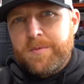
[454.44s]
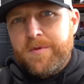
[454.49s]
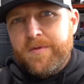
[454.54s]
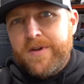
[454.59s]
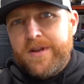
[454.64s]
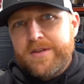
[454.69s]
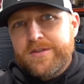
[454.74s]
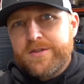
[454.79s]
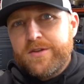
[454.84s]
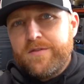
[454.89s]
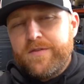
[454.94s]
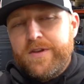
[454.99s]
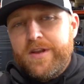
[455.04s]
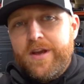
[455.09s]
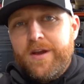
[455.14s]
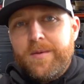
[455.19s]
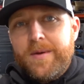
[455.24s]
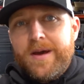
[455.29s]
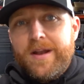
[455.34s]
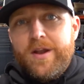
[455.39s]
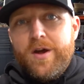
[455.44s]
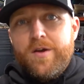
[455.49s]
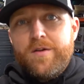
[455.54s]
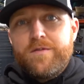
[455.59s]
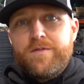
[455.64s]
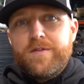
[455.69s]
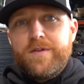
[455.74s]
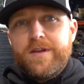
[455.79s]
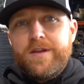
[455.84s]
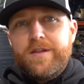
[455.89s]
we release a new video, and
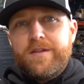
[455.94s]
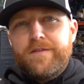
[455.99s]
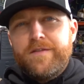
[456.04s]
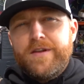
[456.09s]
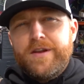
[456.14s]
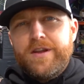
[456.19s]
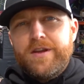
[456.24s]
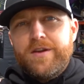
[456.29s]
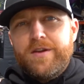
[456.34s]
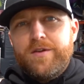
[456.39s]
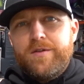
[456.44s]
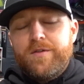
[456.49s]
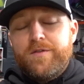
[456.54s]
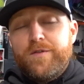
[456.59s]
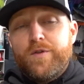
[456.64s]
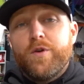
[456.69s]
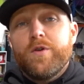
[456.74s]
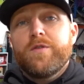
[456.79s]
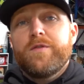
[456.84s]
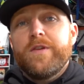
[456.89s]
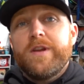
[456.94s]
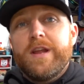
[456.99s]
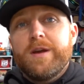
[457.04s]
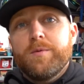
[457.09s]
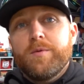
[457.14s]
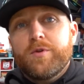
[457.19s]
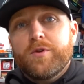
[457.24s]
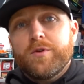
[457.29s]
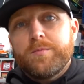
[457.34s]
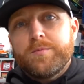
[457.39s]
hopefully the video fourth video
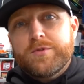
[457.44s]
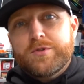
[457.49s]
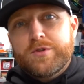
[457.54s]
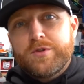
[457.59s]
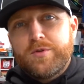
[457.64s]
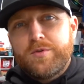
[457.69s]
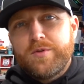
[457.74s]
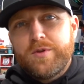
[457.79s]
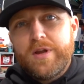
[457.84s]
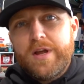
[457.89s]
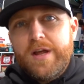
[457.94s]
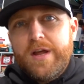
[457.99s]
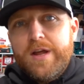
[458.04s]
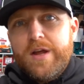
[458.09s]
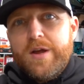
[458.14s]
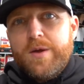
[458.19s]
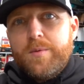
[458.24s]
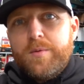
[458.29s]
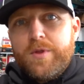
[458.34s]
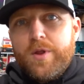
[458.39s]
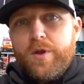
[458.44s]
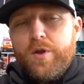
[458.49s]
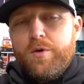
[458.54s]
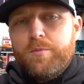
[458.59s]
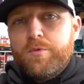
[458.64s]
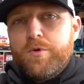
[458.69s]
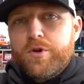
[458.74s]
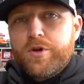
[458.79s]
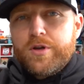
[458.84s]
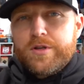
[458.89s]
will come soon with a lot
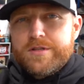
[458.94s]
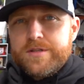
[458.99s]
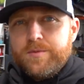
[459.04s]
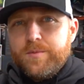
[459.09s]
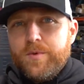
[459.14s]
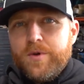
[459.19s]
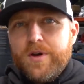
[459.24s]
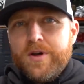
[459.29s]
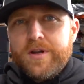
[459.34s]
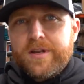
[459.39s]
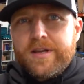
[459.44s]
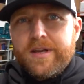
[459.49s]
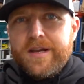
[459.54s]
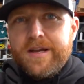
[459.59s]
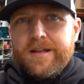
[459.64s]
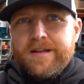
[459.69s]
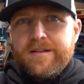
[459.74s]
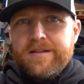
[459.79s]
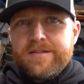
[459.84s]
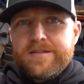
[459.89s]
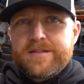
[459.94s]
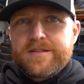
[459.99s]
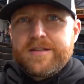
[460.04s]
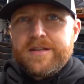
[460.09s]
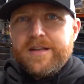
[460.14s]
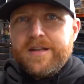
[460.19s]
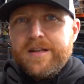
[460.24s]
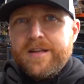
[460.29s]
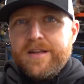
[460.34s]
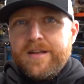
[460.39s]
more cutting work and
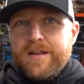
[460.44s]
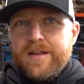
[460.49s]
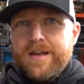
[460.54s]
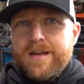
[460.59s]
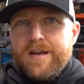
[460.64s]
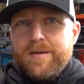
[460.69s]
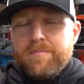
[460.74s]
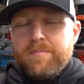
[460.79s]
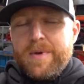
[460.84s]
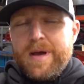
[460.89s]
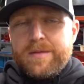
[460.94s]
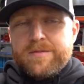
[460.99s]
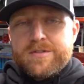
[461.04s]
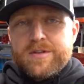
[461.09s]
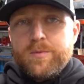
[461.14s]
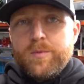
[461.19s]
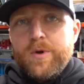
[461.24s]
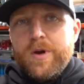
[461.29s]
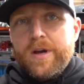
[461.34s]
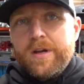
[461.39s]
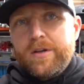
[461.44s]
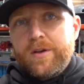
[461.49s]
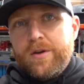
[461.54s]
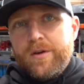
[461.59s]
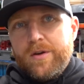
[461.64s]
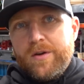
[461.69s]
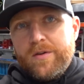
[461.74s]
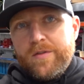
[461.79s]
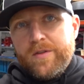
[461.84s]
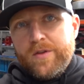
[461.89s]
uh, mounting work
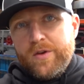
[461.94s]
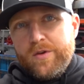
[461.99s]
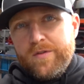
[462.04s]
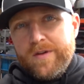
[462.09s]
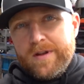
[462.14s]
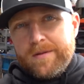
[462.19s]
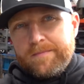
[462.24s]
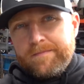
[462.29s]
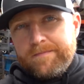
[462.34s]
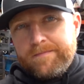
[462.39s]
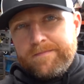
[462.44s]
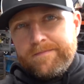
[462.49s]
on the new van.